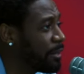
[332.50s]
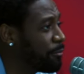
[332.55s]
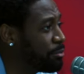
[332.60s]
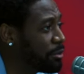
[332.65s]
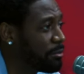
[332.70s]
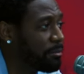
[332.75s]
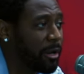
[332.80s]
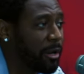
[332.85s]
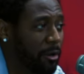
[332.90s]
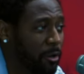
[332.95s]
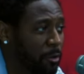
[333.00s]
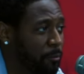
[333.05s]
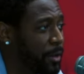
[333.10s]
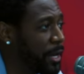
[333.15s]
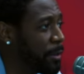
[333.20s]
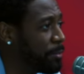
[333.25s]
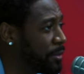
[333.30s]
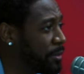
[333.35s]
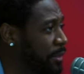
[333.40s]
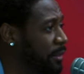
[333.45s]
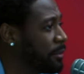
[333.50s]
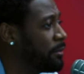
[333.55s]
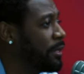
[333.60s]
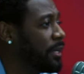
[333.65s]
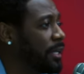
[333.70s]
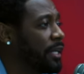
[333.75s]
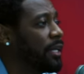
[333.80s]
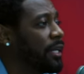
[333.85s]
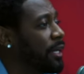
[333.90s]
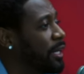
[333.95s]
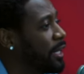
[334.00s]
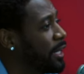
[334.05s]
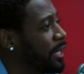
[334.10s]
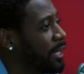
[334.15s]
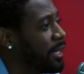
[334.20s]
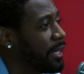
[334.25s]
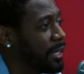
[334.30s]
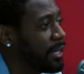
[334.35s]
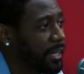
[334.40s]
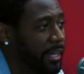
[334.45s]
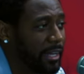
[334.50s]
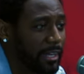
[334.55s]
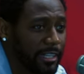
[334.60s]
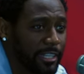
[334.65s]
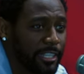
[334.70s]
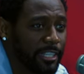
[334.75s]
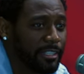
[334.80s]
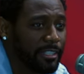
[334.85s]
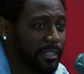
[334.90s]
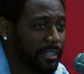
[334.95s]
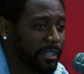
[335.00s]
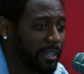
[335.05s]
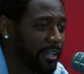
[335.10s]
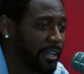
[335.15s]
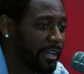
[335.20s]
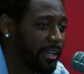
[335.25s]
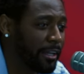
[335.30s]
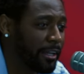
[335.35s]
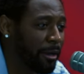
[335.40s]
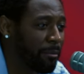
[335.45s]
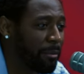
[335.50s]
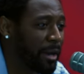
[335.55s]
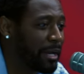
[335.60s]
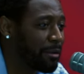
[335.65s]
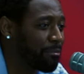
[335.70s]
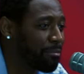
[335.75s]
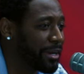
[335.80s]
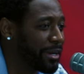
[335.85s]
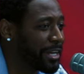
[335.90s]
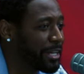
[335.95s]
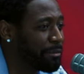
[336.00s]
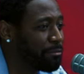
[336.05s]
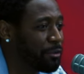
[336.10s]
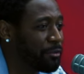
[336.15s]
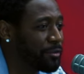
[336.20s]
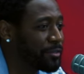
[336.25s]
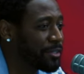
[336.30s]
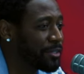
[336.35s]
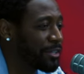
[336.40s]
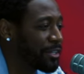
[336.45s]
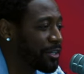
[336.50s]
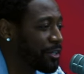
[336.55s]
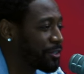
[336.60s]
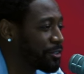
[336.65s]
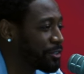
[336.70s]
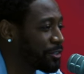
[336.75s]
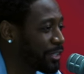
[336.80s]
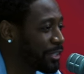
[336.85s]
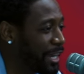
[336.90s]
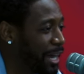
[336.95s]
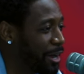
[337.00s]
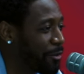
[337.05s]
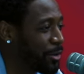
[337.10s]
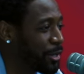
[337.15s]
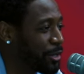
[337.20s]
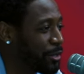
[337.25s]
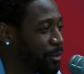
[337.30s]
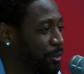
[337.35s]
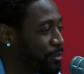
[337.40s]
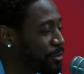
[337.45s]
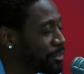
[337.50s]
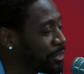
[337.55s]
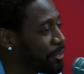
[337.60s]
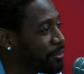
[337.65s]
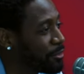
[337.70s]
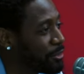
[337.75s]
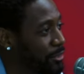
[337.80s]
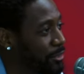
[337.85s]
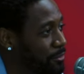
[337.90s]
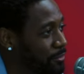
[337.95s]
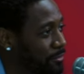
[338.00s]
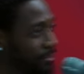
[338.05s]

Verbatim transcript: I'm put my own paper up, and and, these, and I'm about to bring these movies to the culture, and I already know what it's gonna do.